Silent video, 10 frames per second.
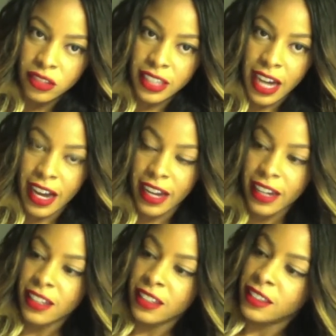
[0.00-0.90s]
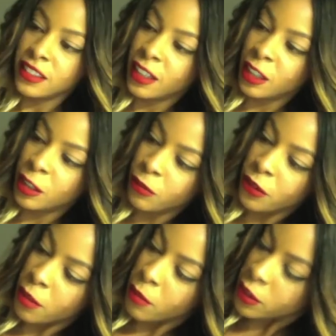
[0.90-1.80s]
dyed um,
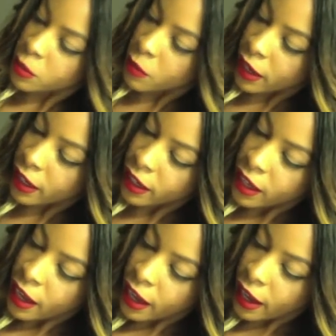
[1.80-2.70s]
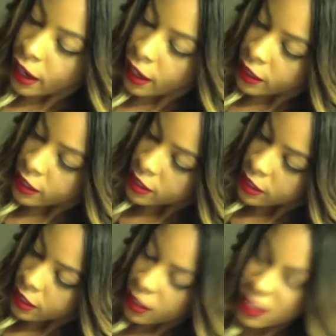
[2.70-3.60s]
for the most part, and this,
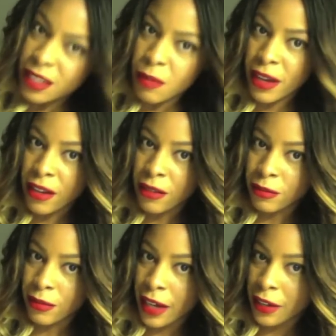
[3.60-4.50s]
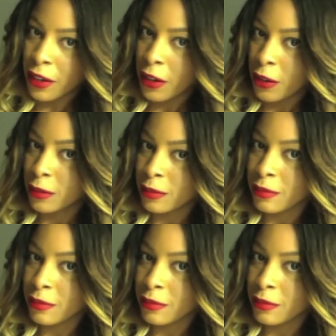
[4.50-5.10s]
it's about, I don't know